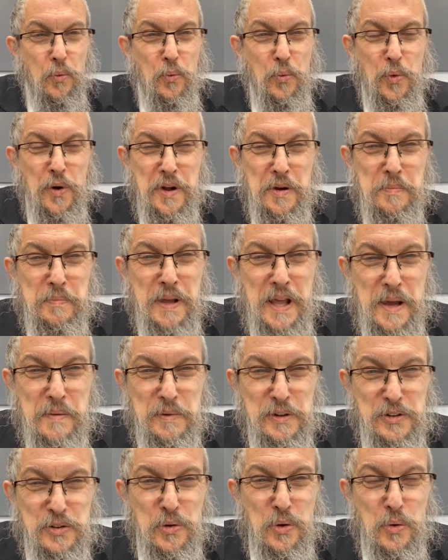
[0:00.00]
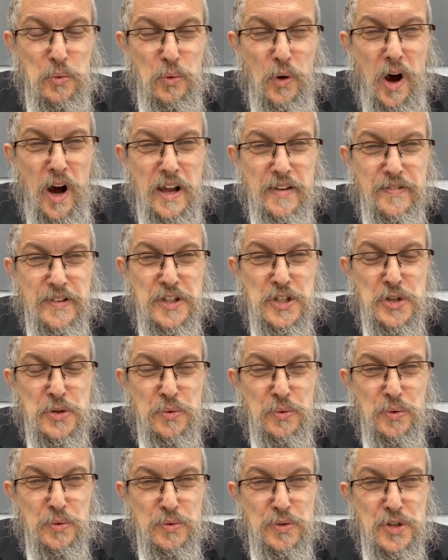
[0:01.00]
we'll be able to arrive at
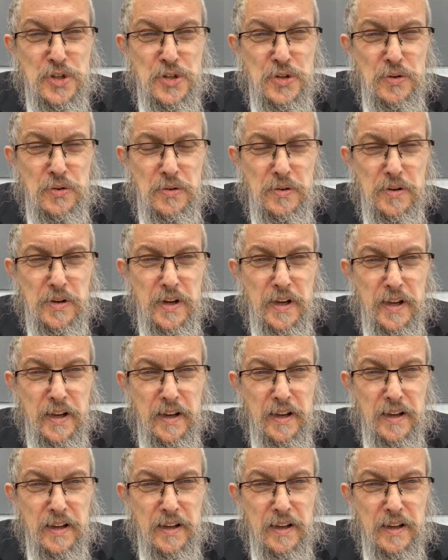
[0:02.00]
true joy.